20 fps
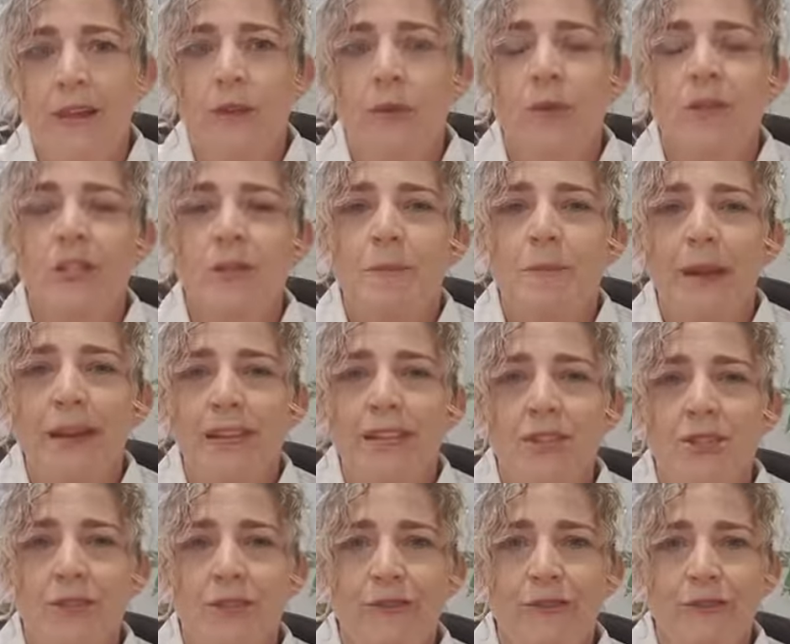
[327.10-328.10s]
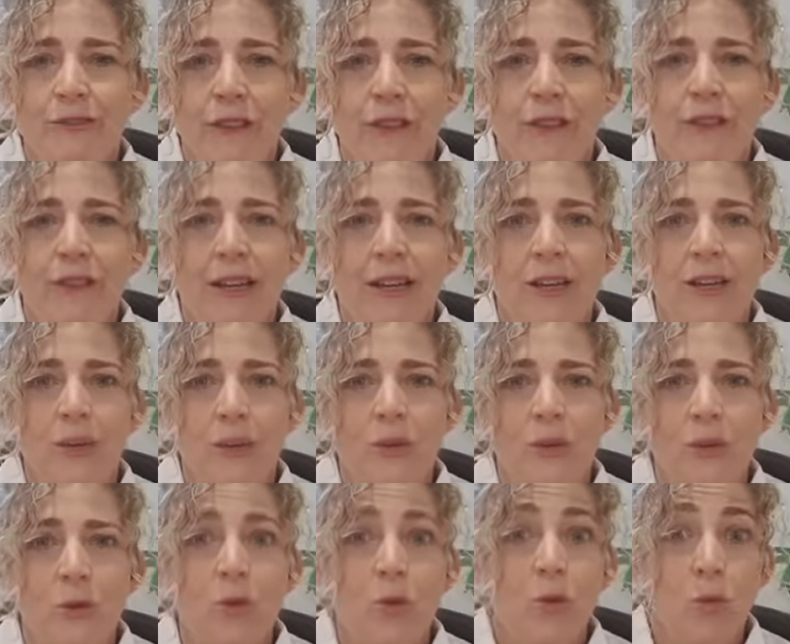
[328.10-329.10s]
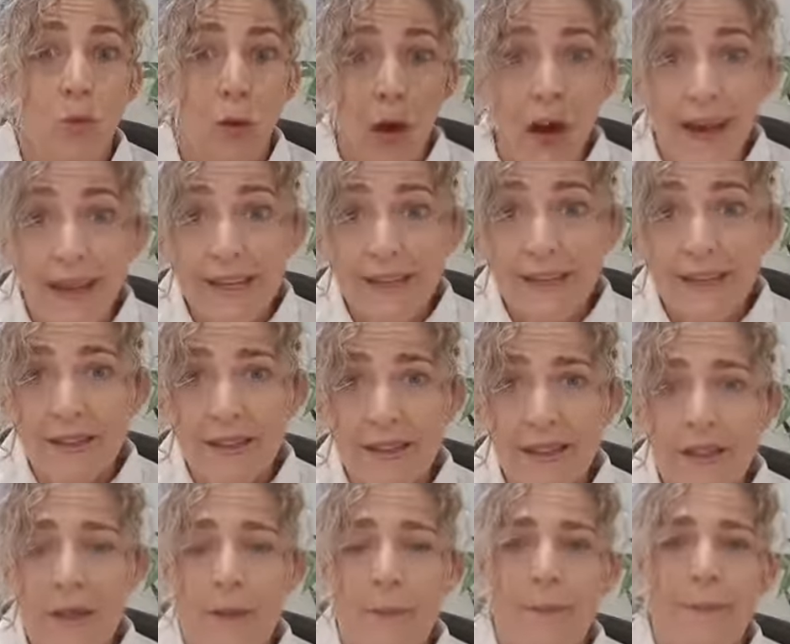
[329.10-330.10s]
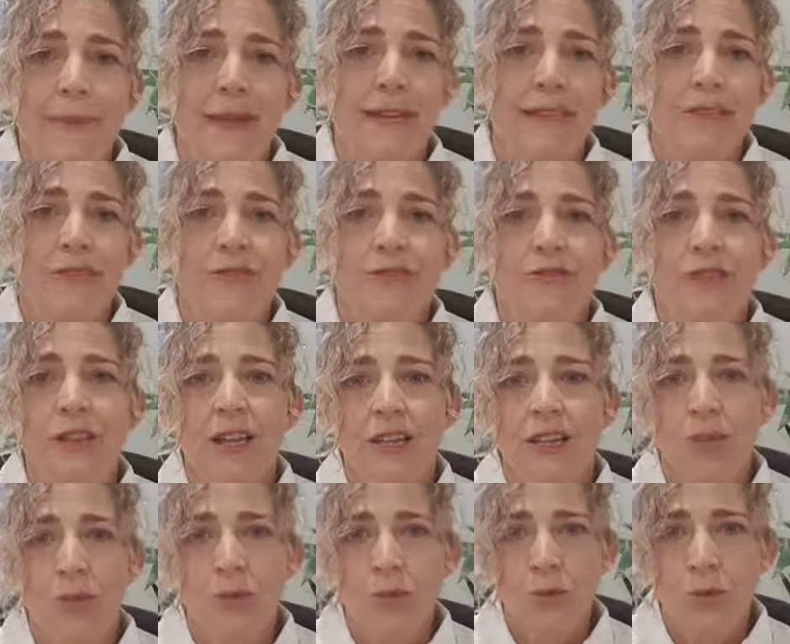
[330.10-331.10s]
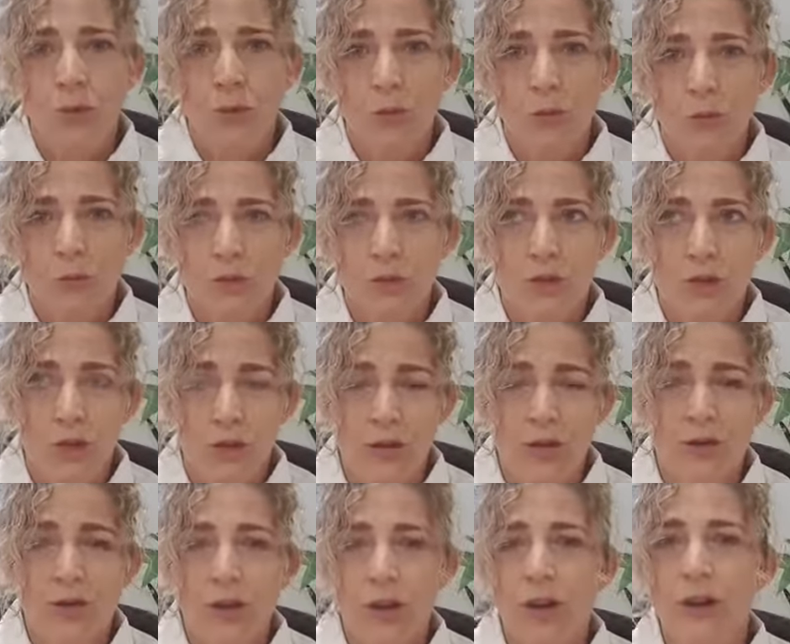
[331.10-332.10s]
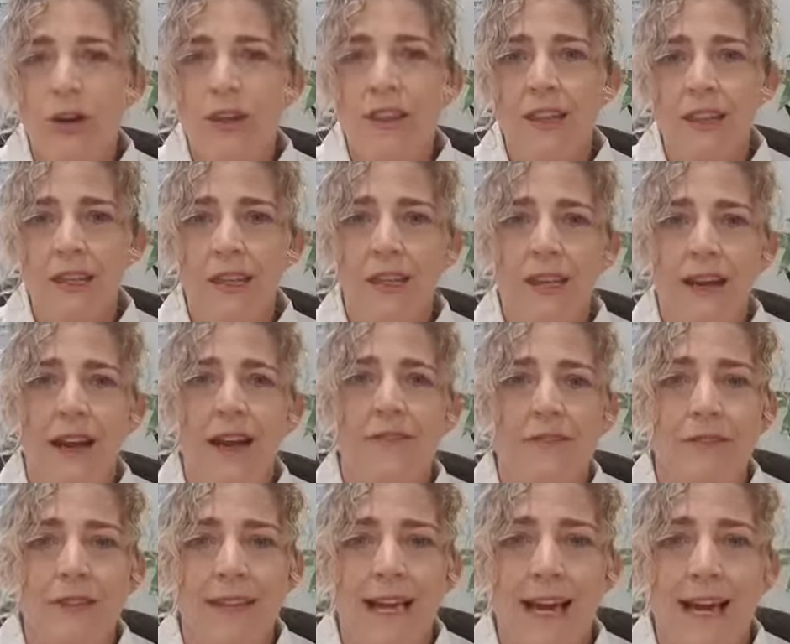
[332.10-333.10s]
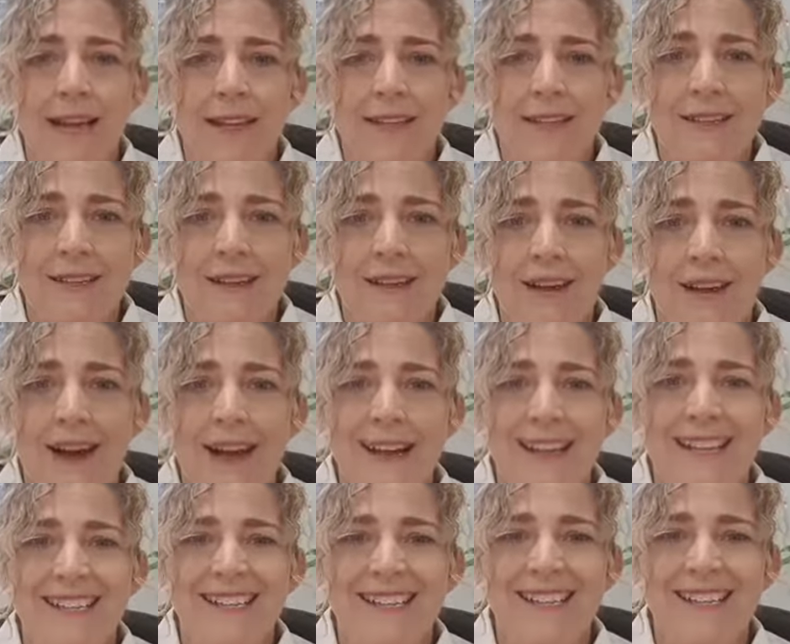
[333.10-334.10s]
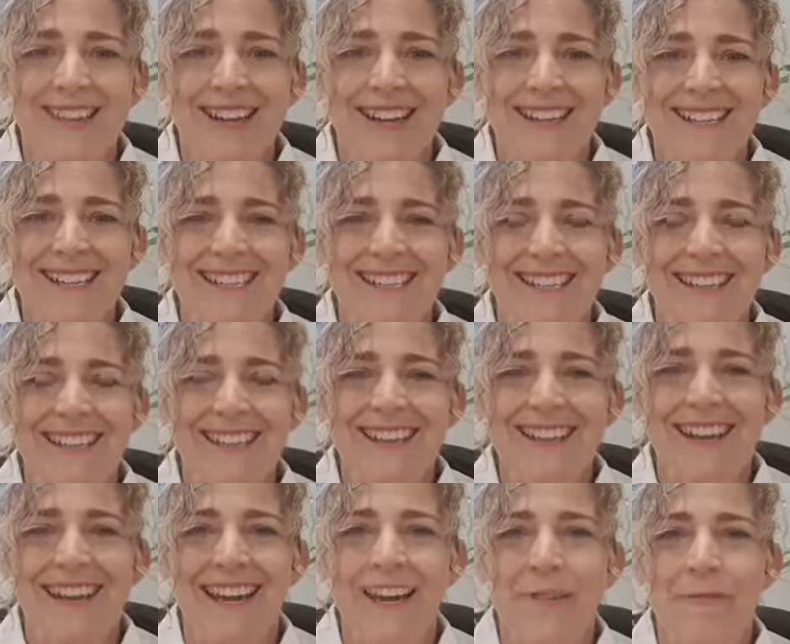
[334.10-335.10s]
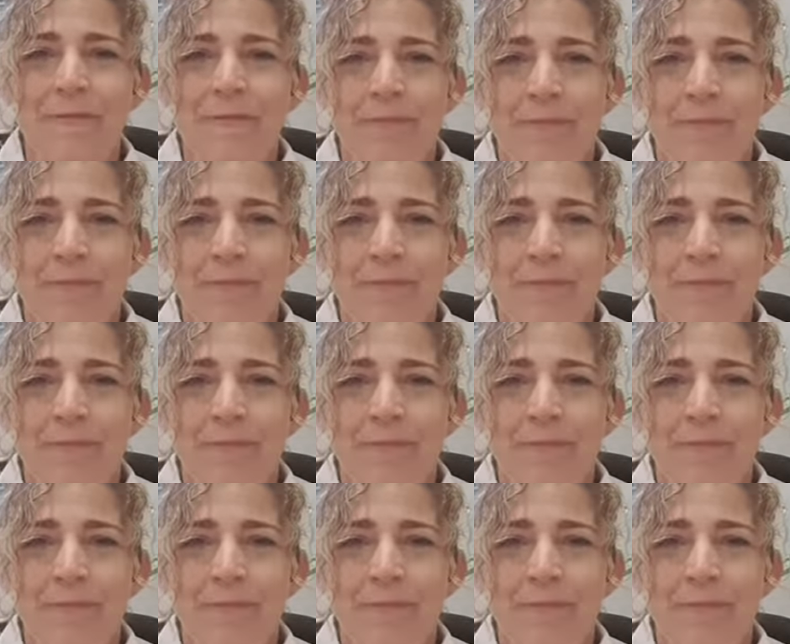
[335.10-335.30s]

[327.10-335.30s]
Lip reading: which makes you feel like you're more wired, makes you feel like you're more turned on and that you can't relax. Hi Esther, great to see you there.